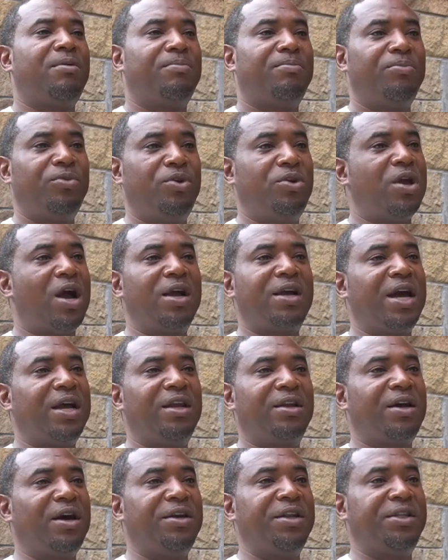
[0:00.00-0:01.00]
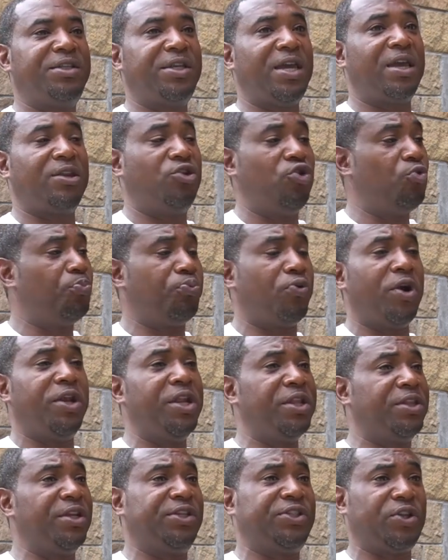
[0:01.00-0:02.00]
I got to cut a check. You
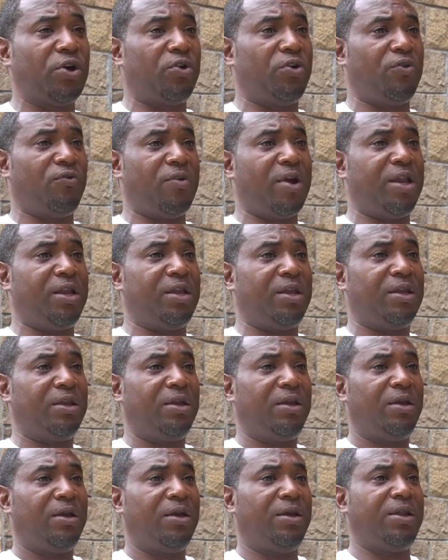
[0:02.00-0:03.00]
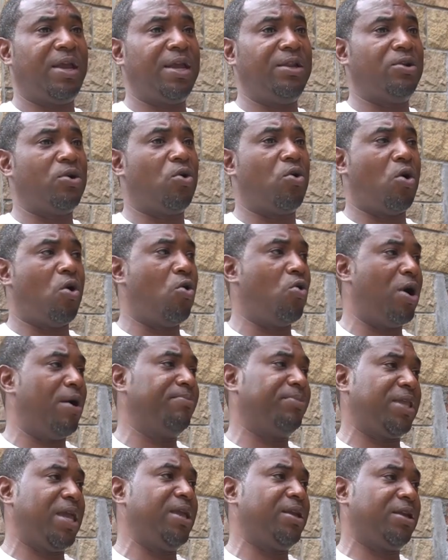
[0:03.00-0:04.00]
printed the shirt already. It ain't no, oh,
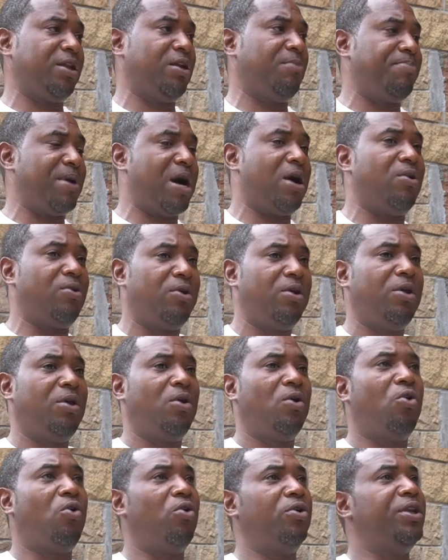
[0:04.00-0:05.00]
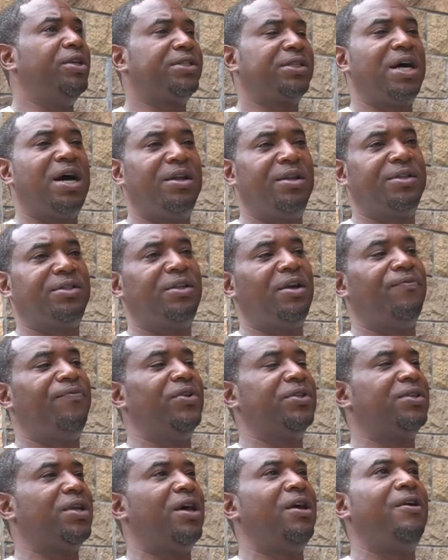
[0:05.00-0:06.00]
I'm thinking about, or this kind of stuff.
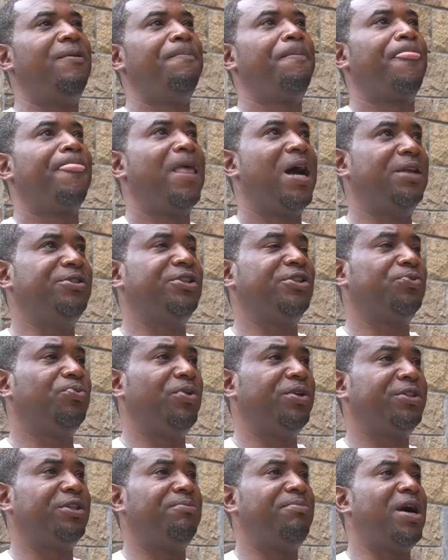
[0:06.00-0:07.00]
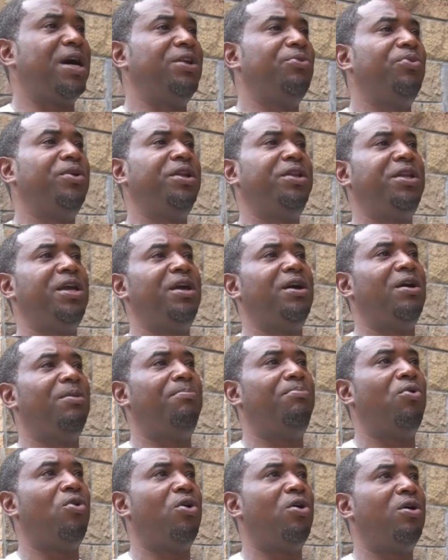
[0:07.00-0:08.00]
It's like, I just wish somebody would have did a
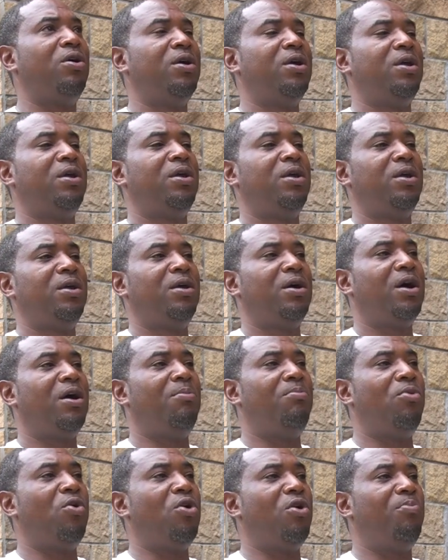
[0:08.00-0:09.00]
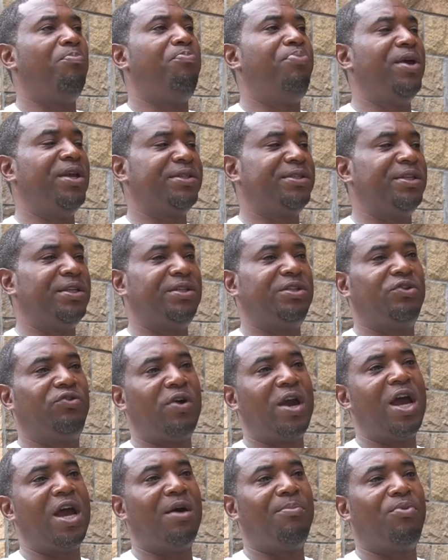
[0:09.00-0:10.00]
more business
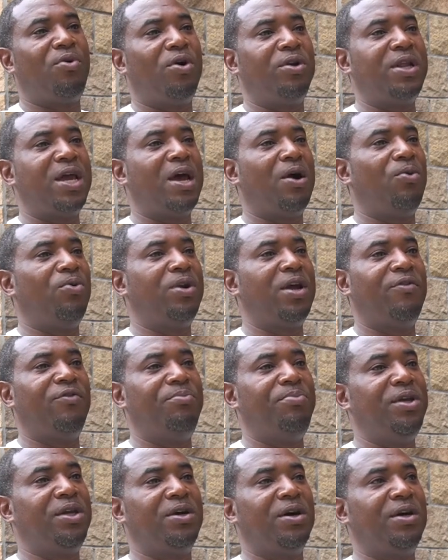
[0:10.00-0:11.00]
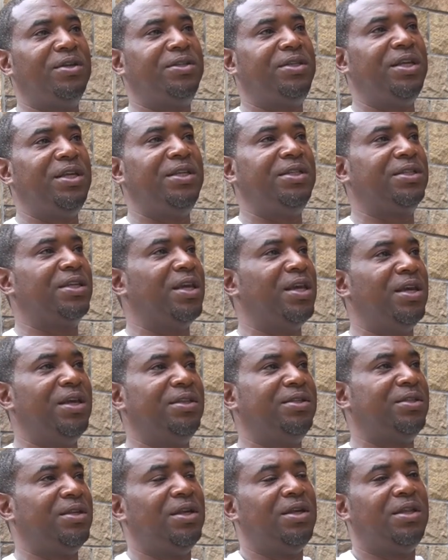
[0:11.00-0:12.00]
grab on that or whatever, because these
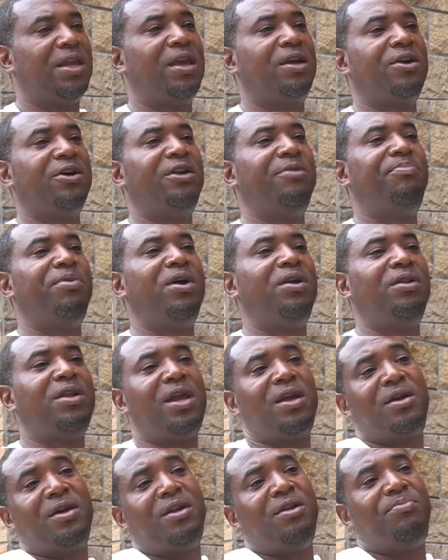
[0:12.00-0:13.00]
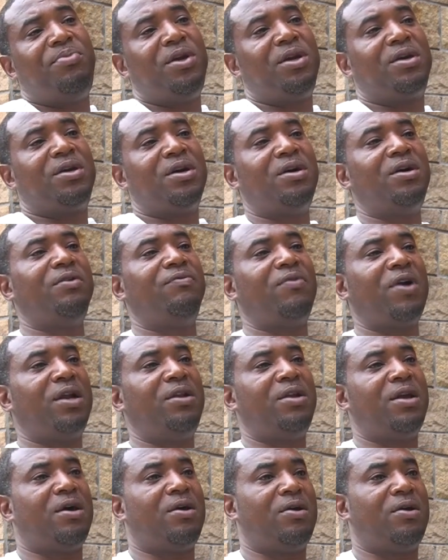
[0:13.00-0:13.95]
kids, they could have been good right now.